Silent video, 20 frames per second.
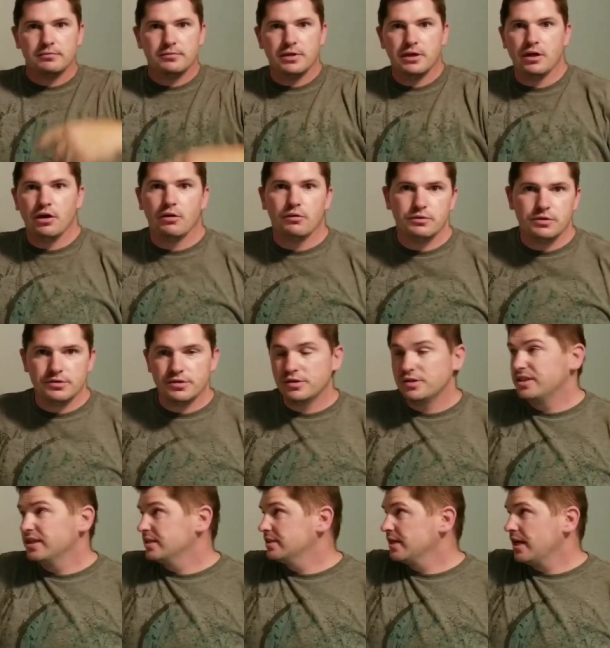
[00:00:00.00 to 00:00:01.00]
You know, just
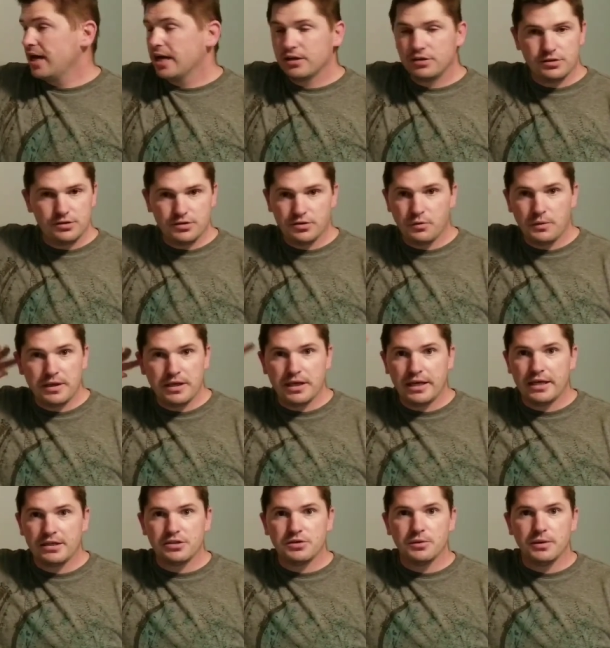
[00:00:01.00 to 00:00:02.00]
zigzag just so we can
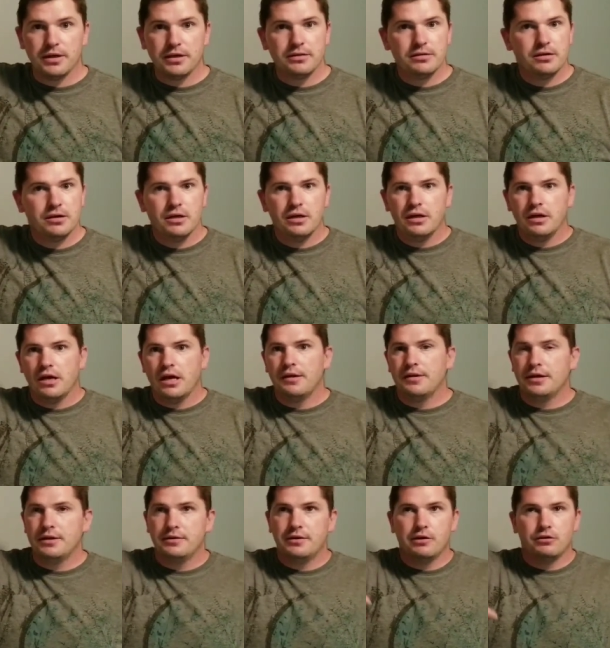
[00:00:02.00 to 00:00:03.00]
get to it and
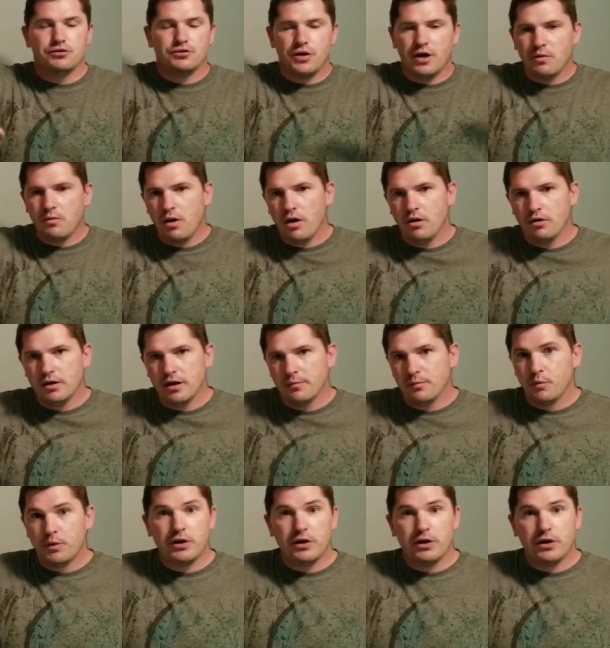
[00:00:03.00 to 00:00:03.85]
then they'll drywall it up.